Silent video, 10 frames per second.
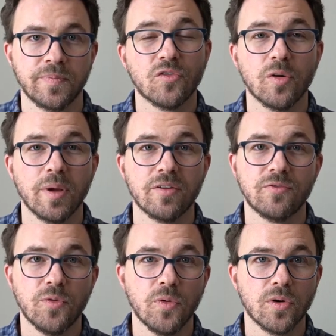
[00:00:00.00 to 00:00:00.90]
Format
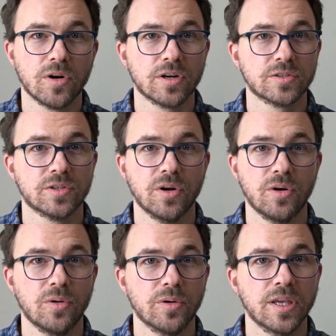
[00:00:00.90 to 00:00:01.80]
four,
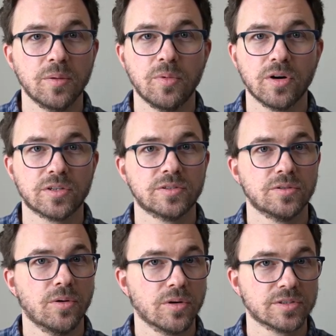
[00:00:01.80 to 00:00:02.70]
so ebooks
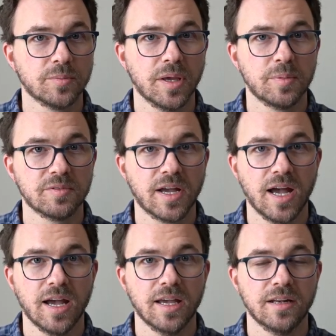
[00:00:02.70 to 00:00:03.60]
or some type of
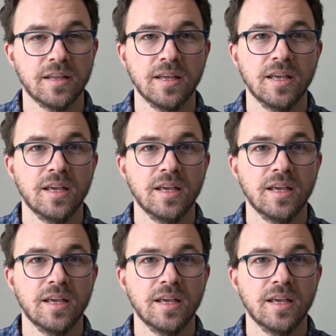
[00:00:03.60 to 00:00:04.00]
guide.